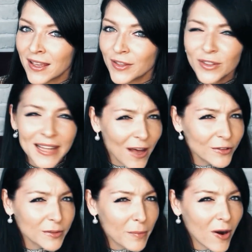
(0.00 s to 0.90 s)
Your
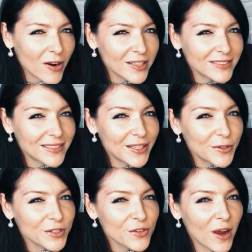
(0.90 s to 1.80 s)
counterpart that
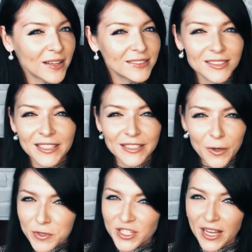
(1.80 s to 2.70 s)
you're trying to
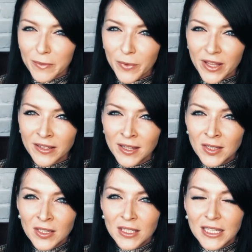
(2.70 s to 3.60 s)
negotiate with
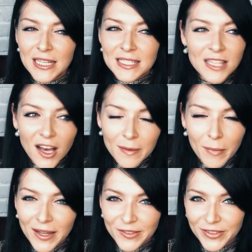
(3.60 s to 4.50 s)
is not a
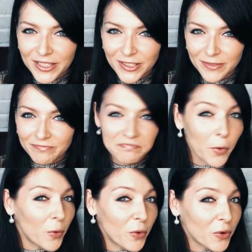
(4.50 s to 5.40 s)
mind reader
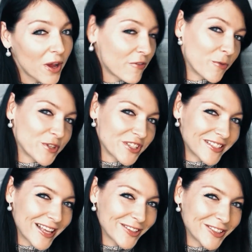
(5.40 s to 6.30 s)
or a fortune
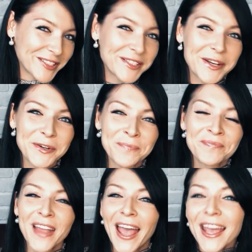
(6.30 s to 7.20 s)
teller. So
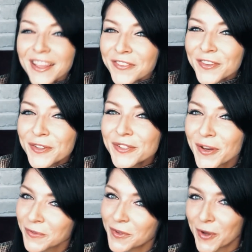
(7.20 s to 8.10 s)
if you
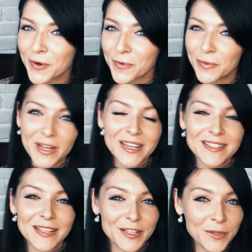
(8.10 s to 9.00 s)
don't know what it is
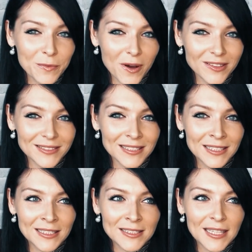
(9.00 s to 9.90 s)
that you want,
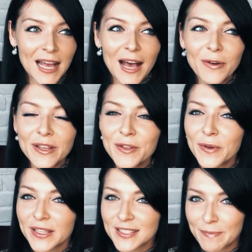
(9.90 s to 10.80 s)
how can you
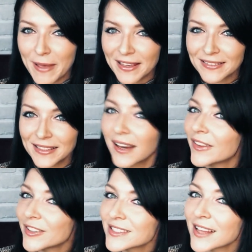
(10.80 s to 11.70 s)
expect the
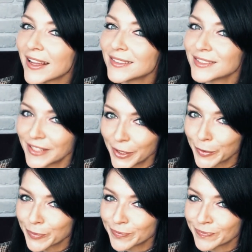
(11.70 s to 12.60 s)
other side to know?
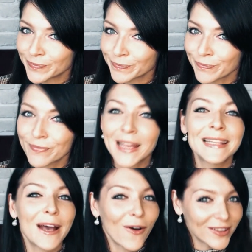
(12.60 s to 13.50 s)

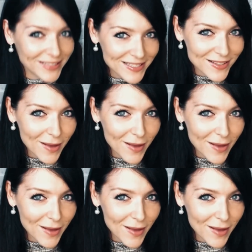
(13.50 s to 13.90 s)
Now, on this